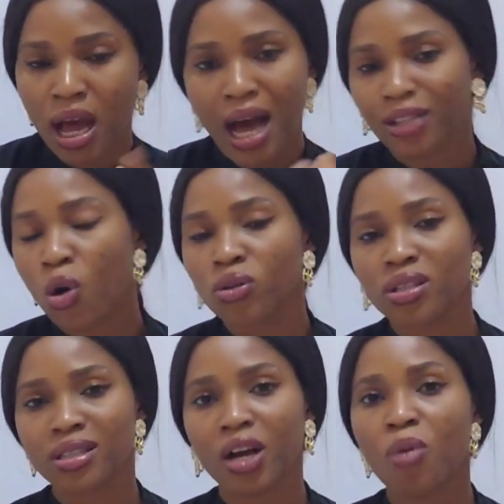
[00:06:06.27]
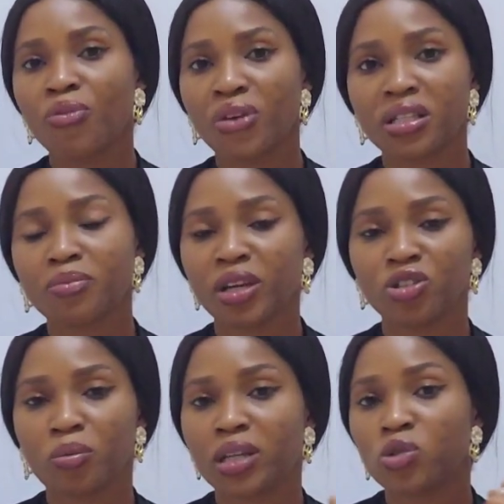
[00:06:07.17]
And all the circumference
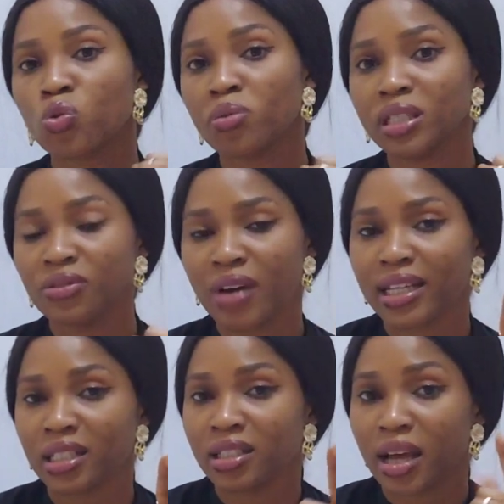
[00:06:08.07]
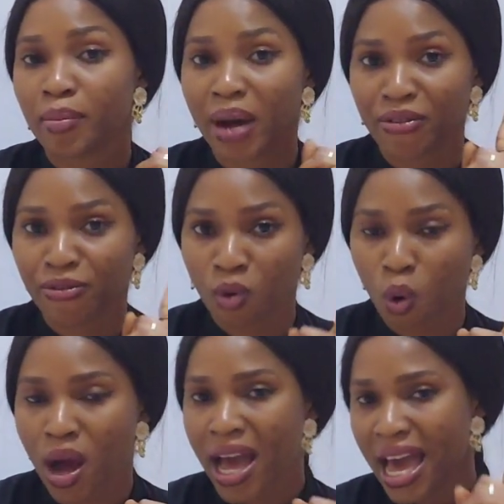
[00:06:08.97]
measurements, will be dividing them by 4,